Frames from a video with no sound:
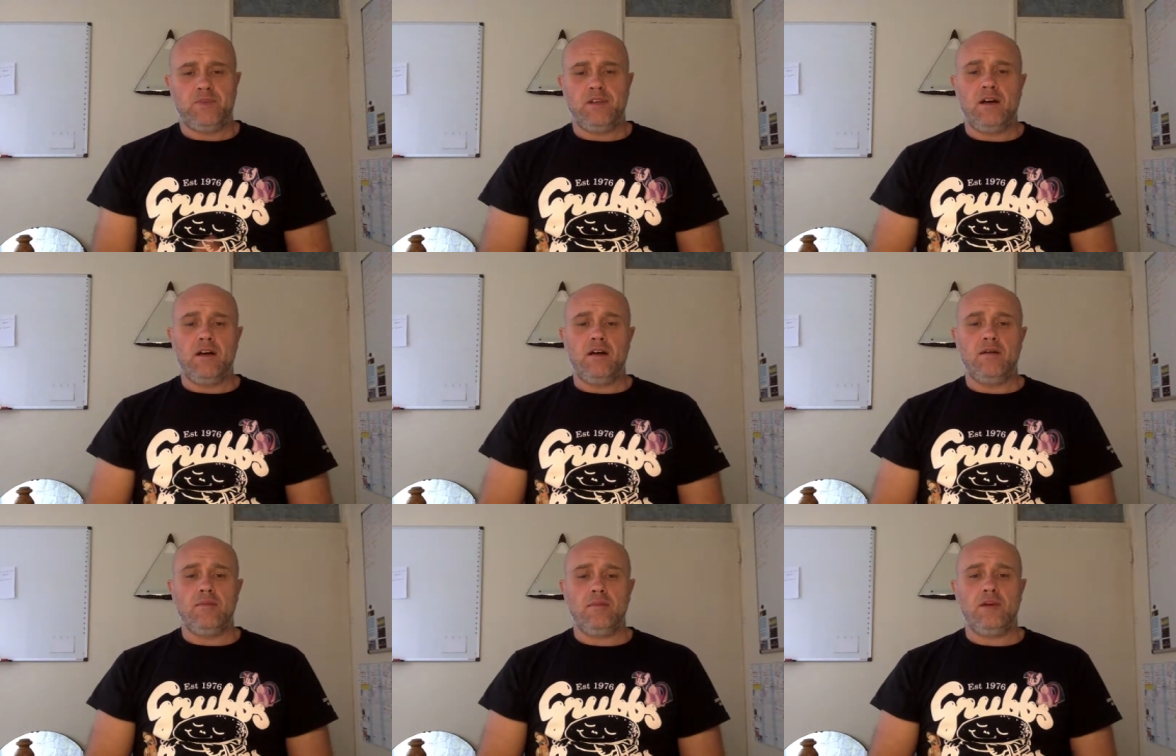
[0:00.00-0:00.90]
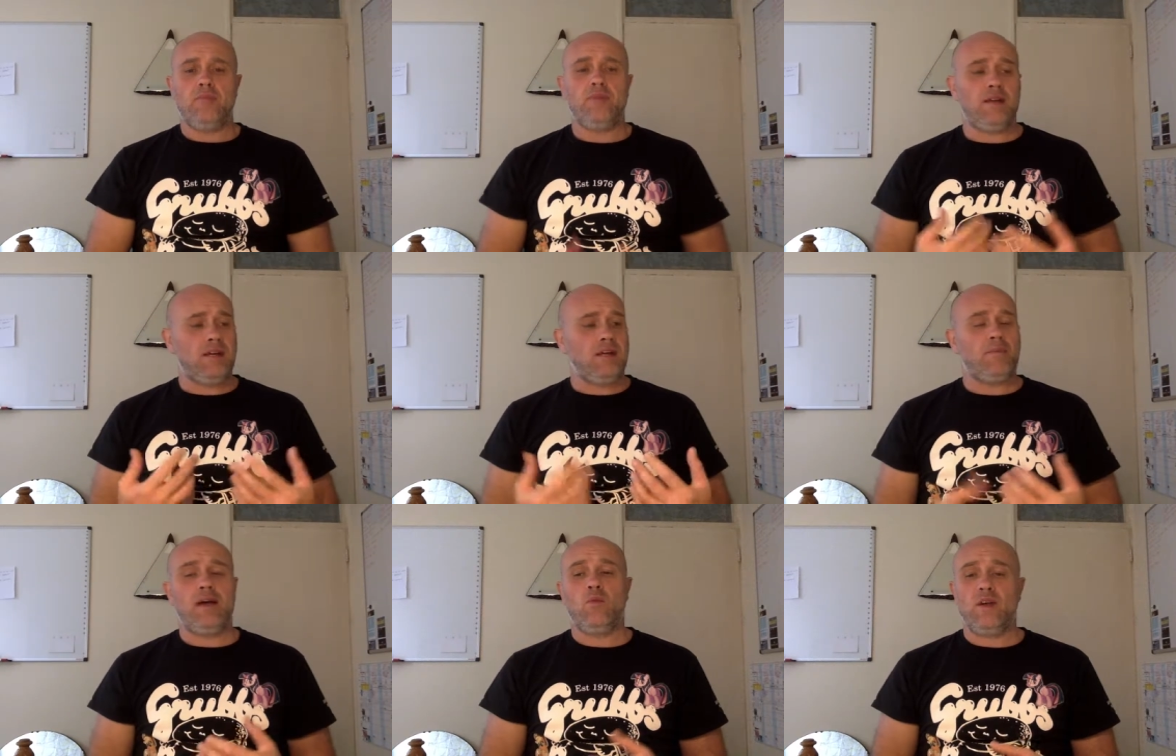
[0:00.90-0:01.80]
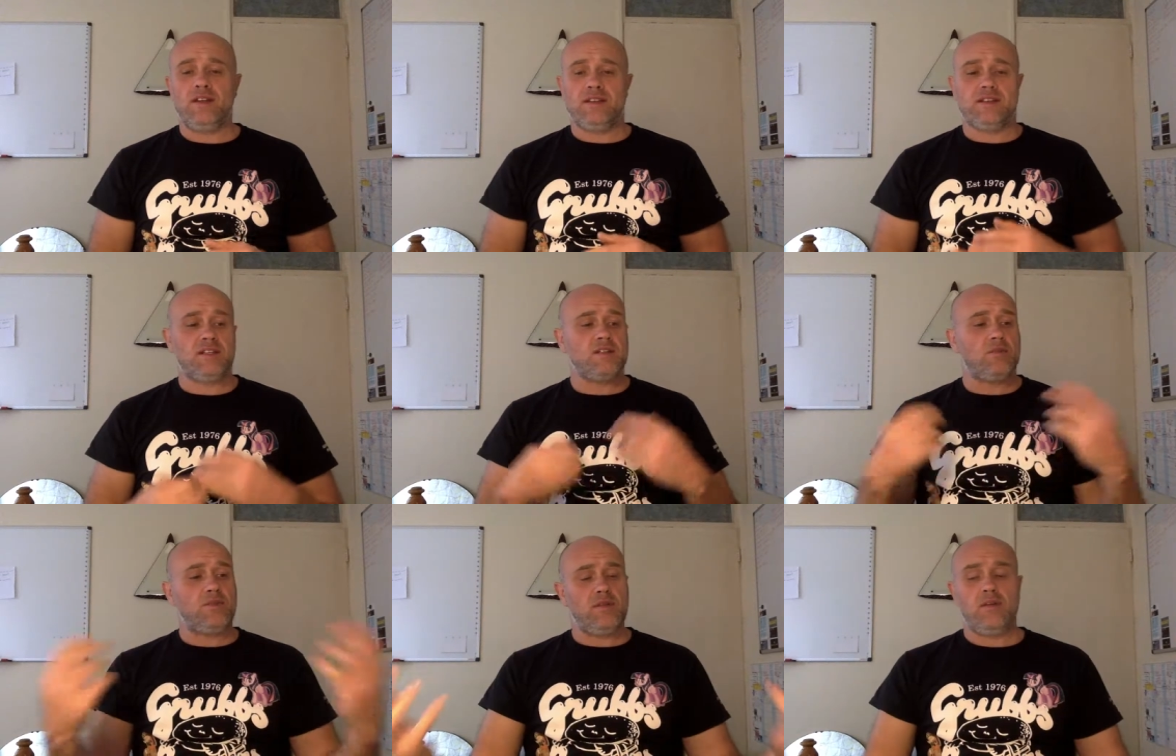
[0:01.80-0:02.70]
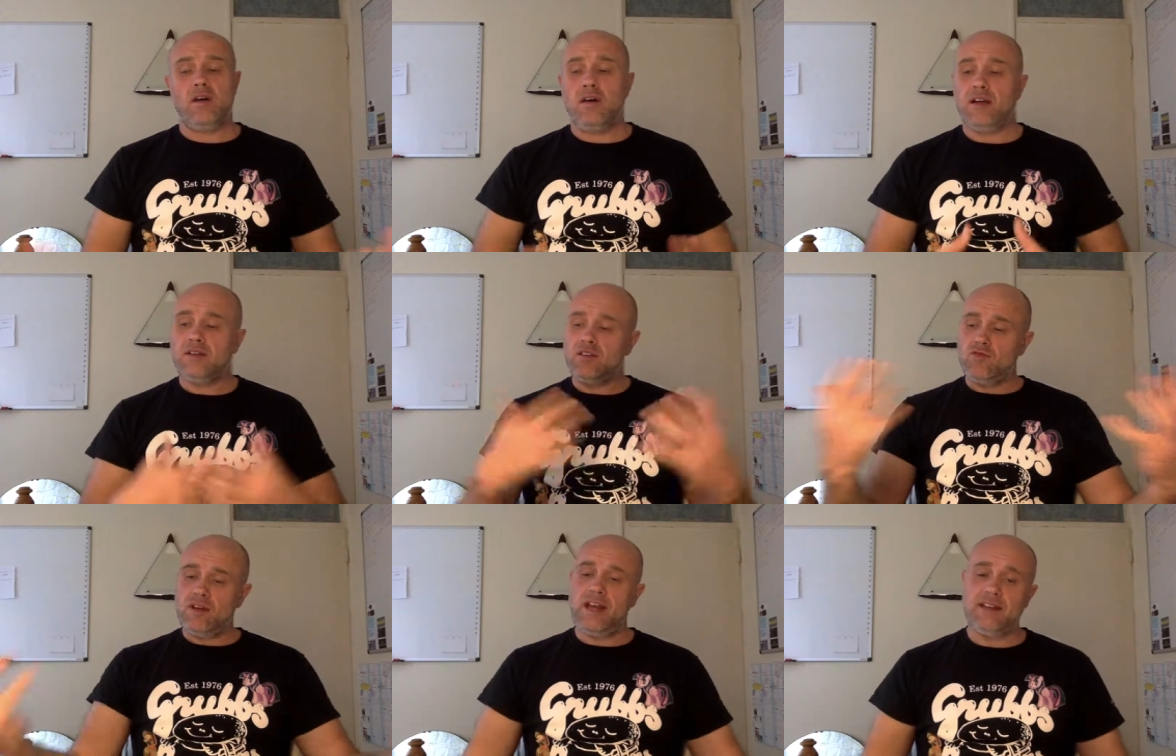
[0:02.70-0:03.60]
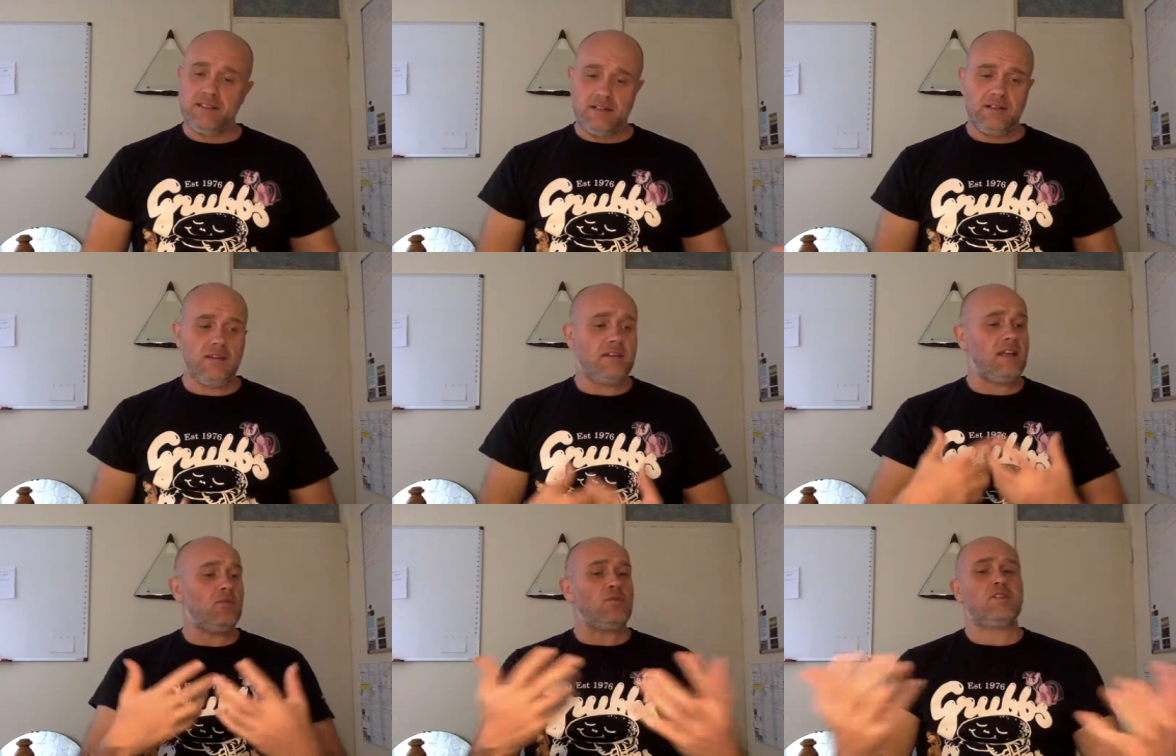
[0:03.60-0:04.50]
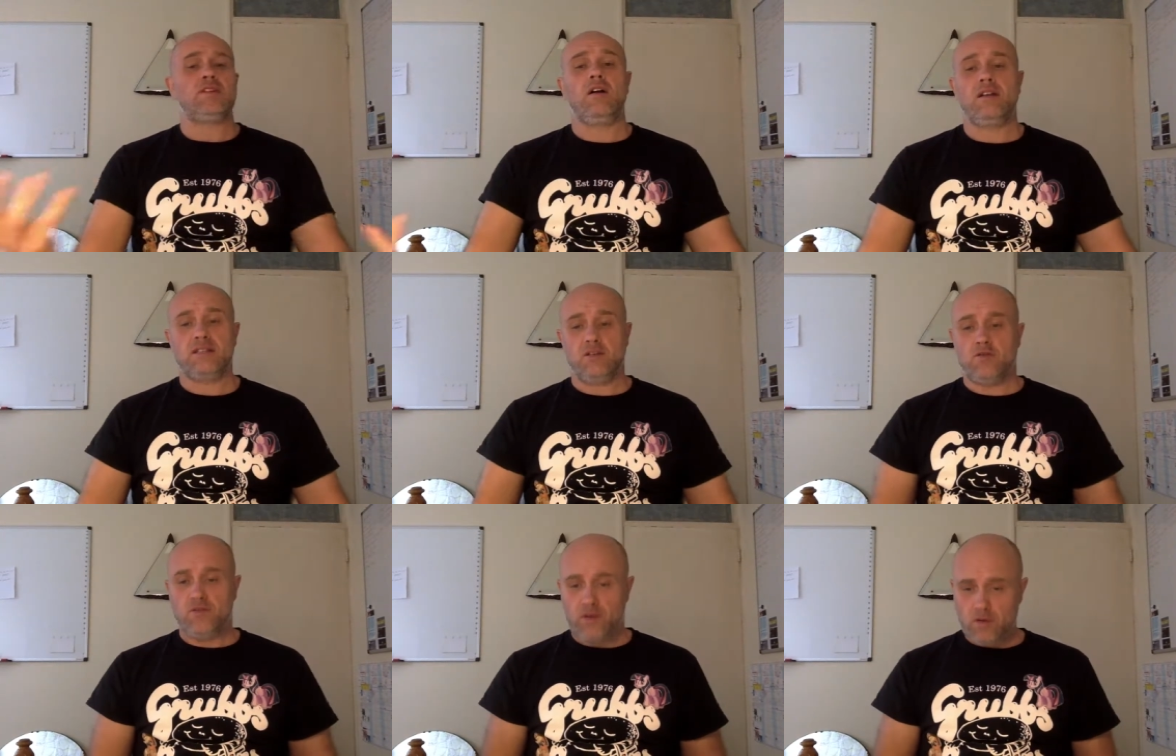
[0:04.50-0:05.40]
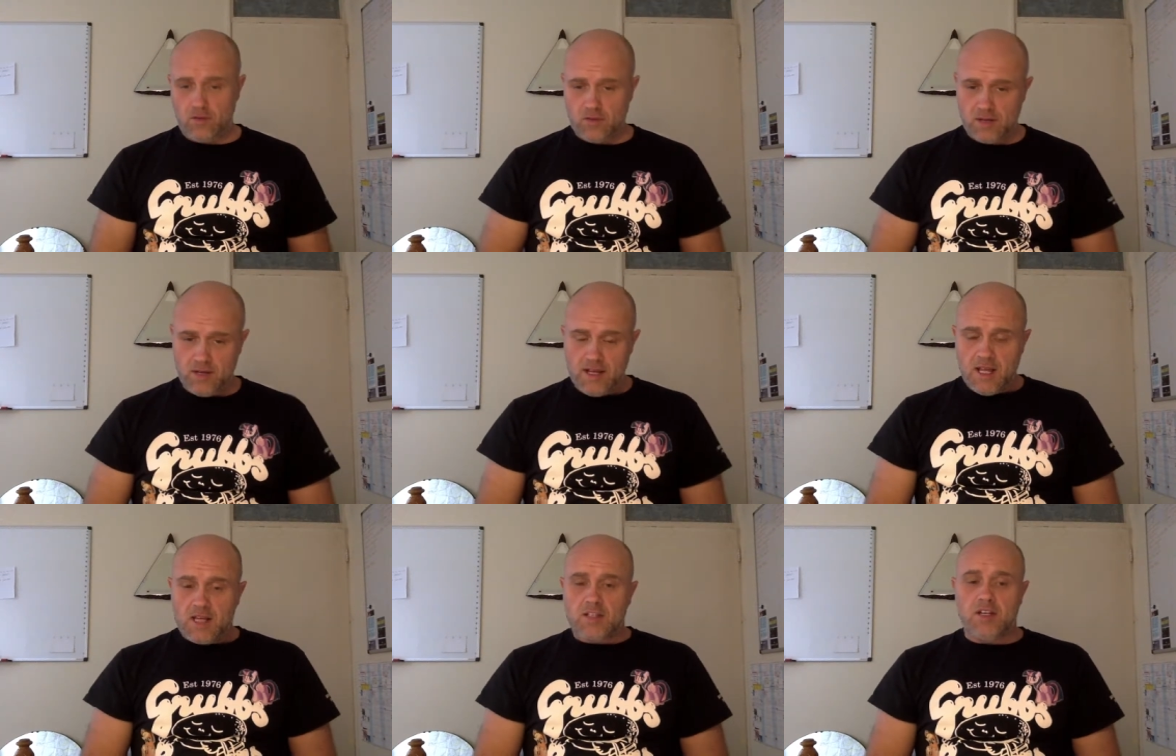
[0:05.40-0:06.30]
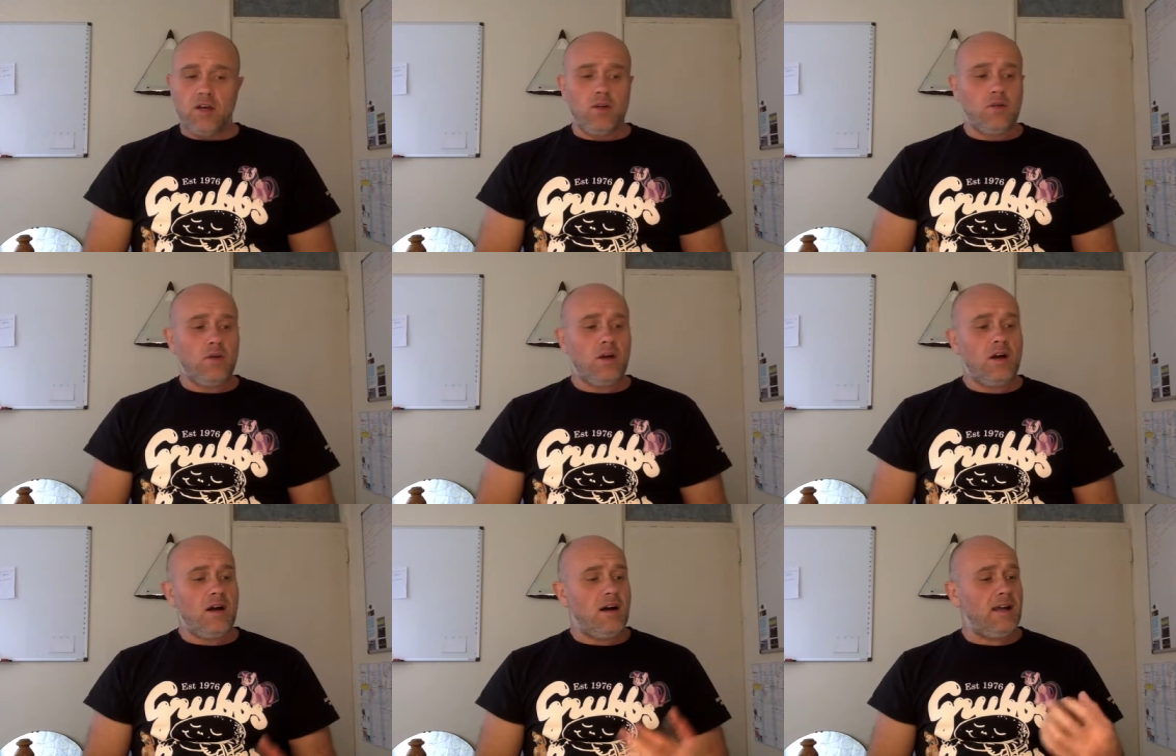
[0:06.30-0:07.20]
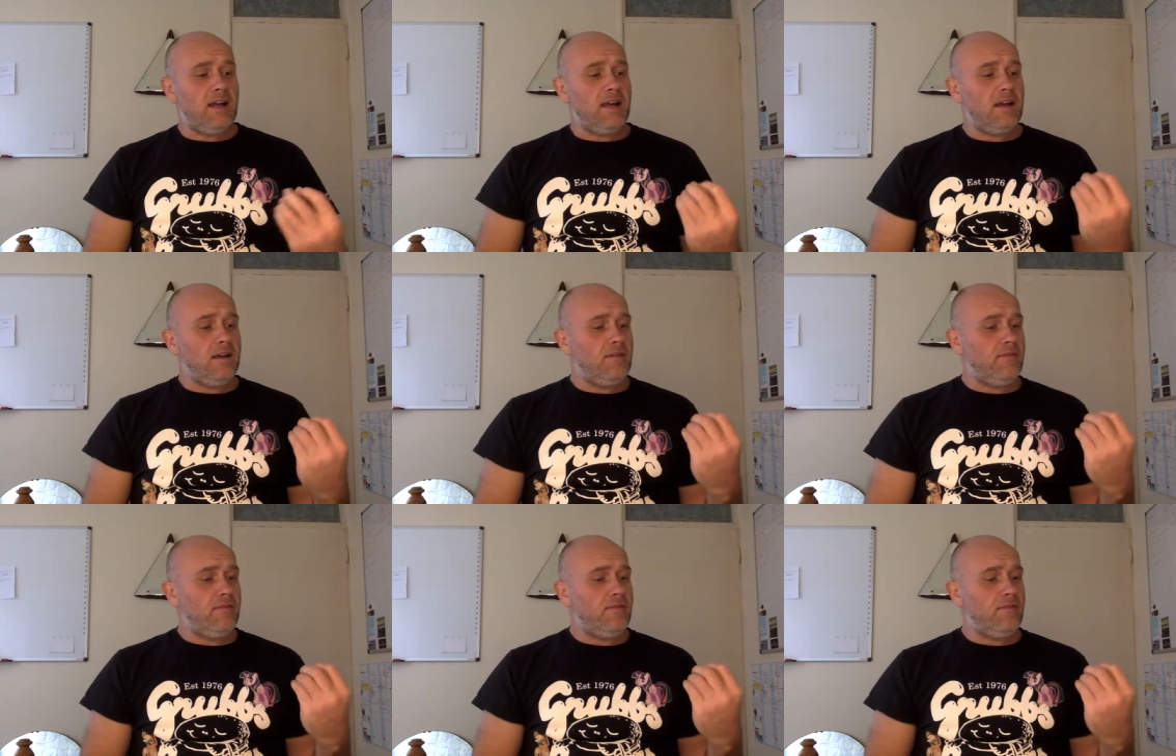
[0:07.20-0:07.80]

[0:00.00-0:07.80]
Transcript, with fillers: um, and be bear witness to something that I'd created that then was starting to unfold. So I